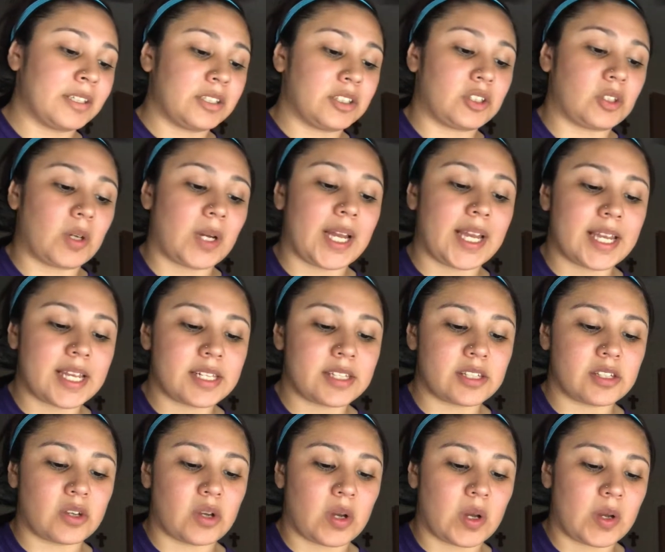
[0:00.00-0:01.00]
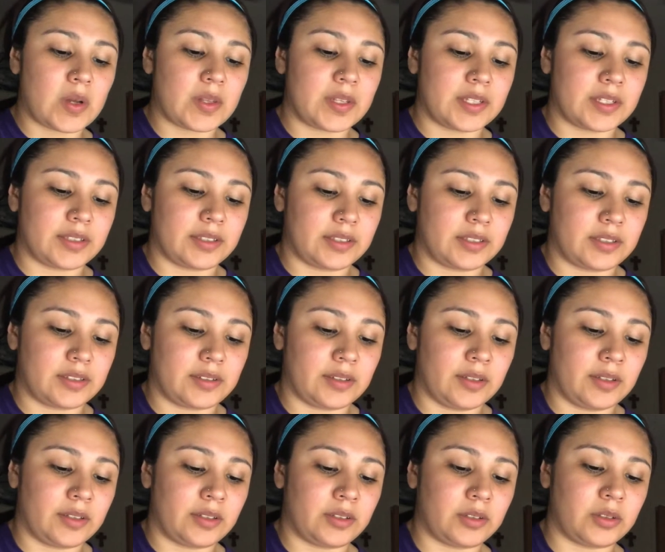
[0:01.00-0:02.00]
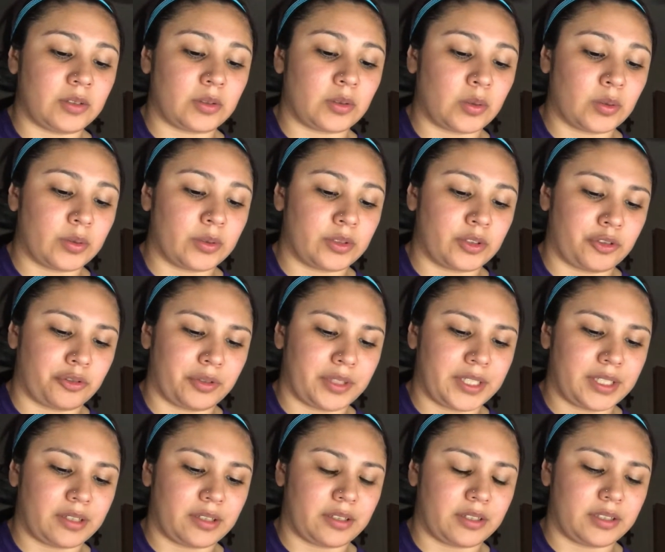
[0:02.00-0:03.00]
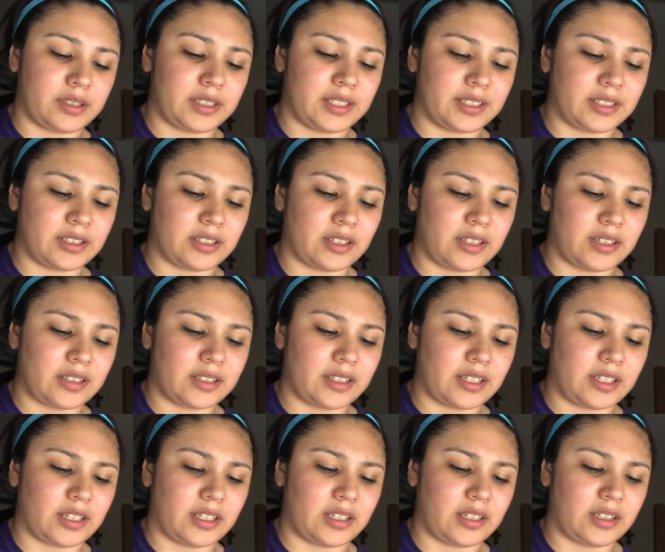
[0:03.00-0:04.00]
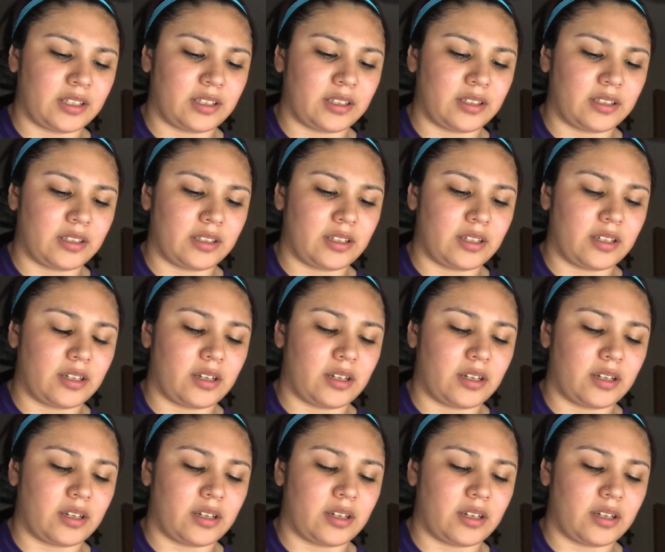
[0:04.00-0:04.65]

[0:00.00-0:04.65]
So I had saw this little cool trick on TikTok, and